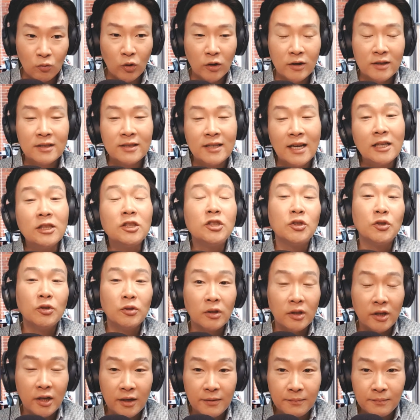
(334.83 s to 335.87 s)
where
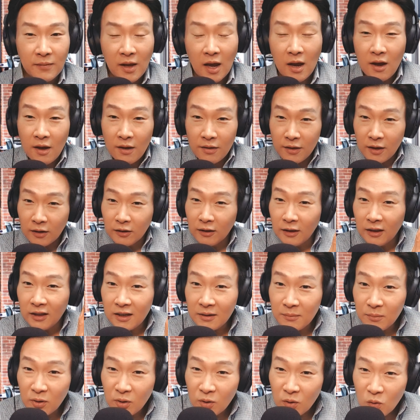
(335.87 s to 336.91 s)
essentially the
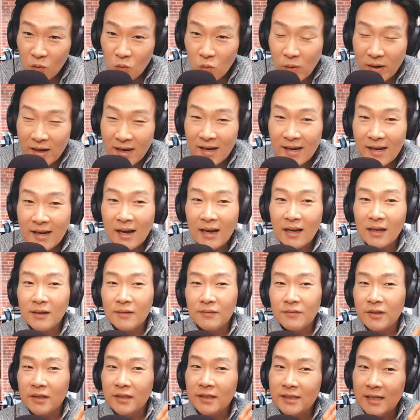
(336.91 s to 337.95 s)
liberal wing
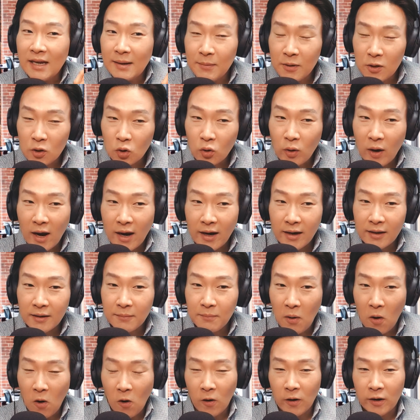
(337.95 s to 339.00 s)
of the
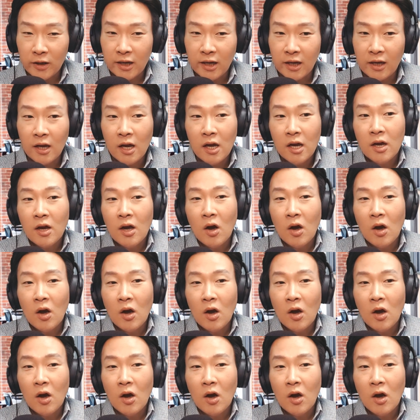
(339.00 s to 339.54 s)
Democratic Party